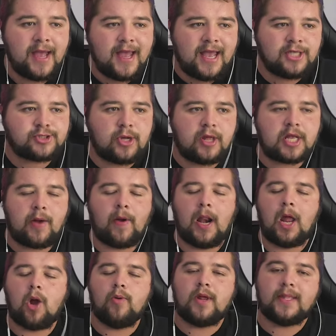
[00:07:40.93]
He's going to go
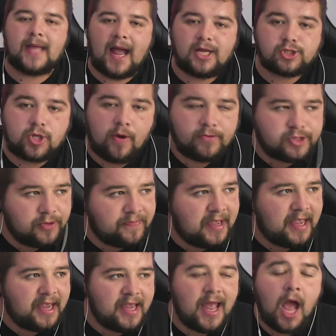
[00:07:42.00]
alone, and that is going to
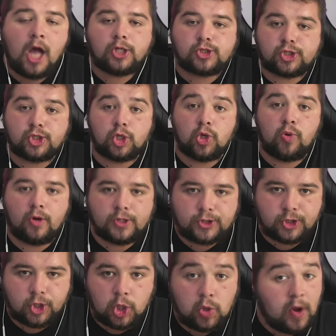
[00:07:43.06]
be
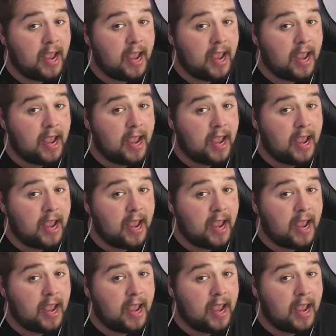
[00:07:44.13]
2-2.